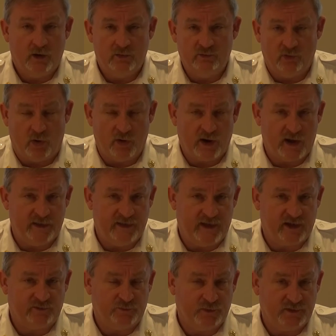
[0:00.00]
Drawing on the
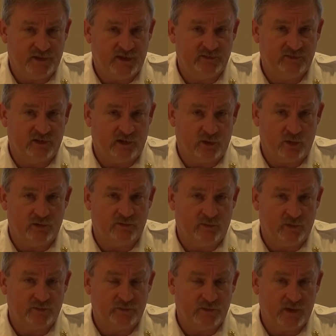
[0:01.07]
expertise of the law
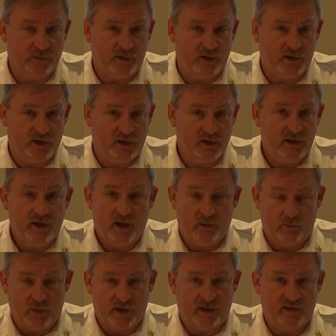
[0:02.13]
enforcement community and
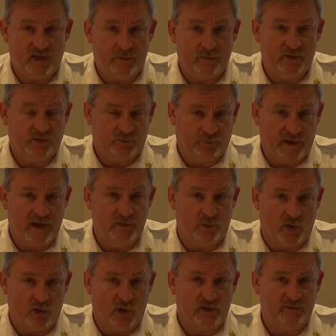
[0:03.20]
bringing them into play
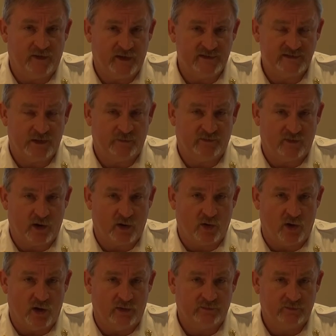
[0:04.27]
more often on some of our
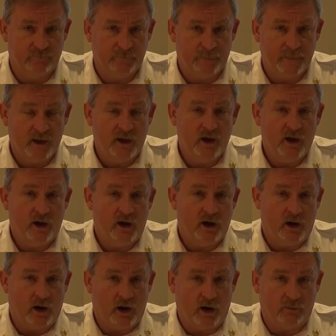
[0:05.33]
calls,
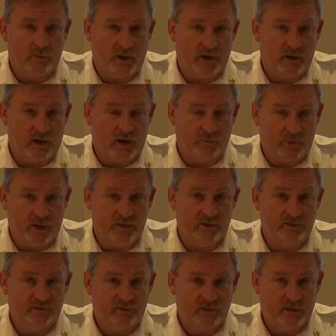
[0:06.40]
our
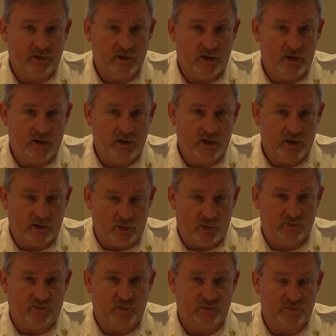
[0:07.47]
brothers in law
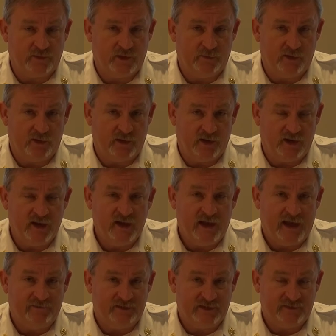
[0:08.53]
enforcement community
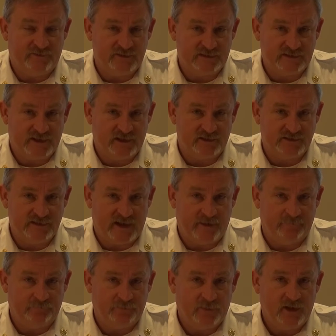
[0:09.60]
have a different skill
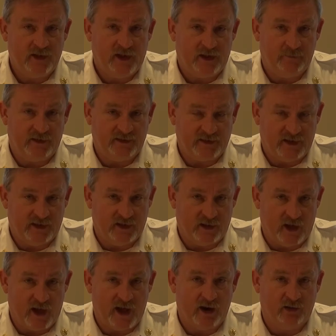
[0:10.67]
set and maintain a
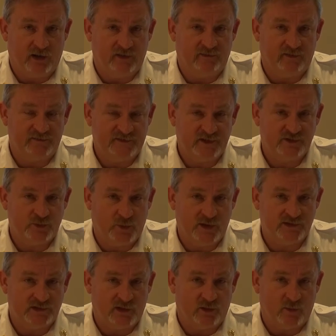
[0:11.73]
higher level of
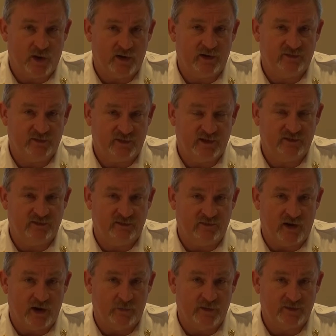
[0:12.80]
situational awareness in these
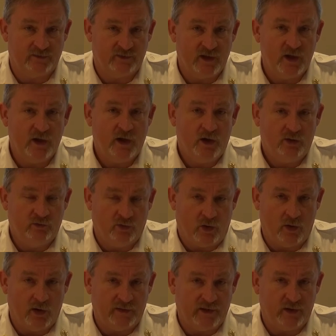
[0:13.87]
environments.
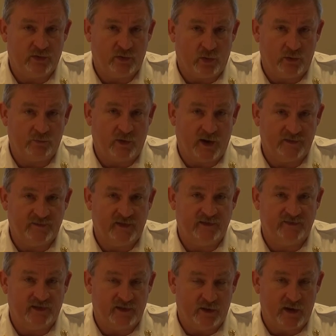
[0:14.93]
Draw on their thought
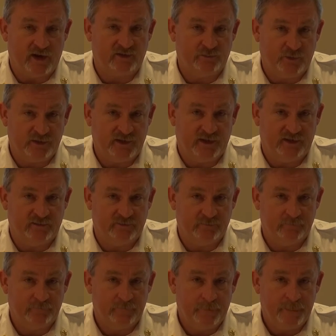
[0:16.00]
process and their expertise.
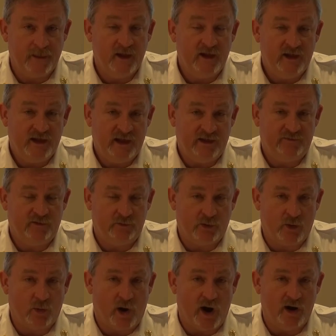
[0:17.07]
If it
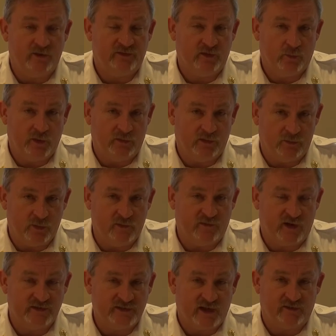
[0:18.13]
requires that we remove
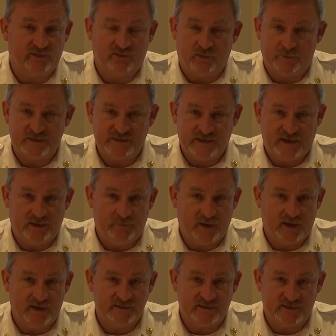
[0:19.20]
ourselves from a scene
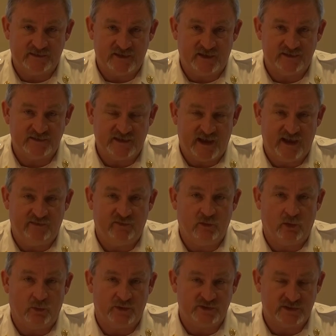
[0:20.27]
because it is unsafe
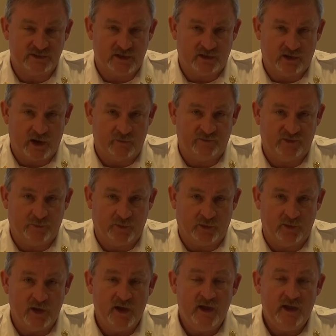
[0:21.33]
or we're just
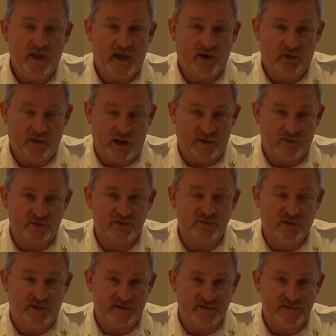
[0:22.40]
uncomfortable and go down the
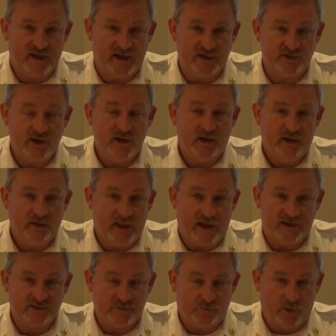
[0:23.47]
street and stage, that
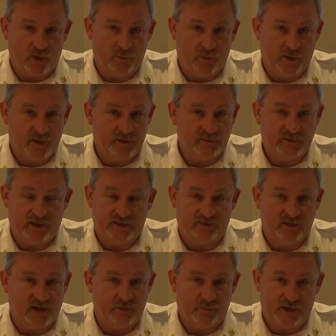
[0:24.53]
is appropriate. That is
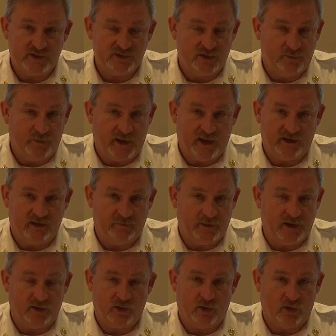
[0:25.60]
not patient
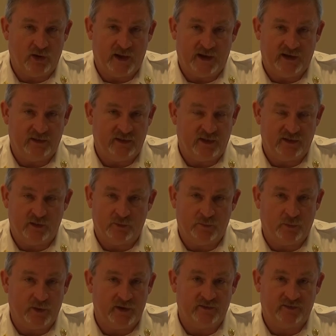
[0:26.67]
abandonment or anything that would
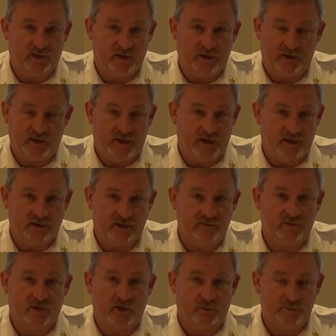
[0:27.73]
put us in a
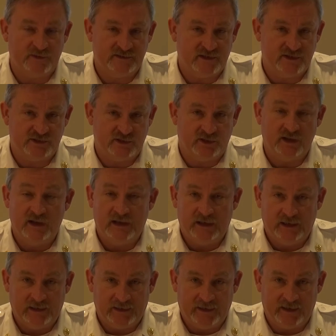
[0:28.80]
difficult position
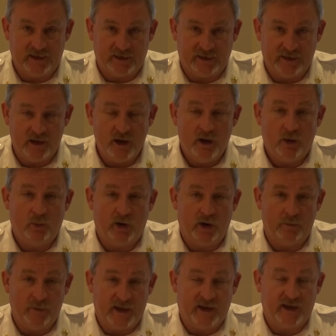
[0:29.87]
legally. We are
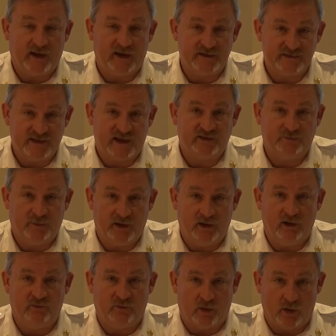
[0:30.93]
making an assessment
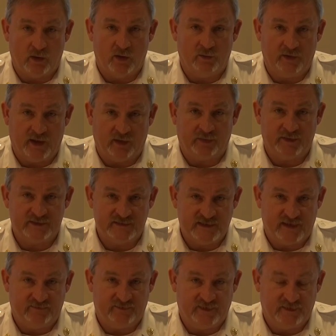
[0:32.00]
for our own health and
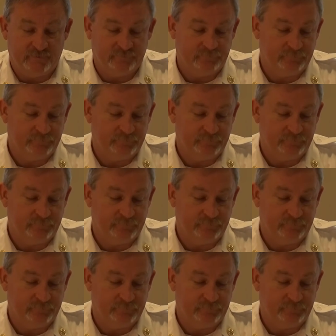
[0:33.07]
safety.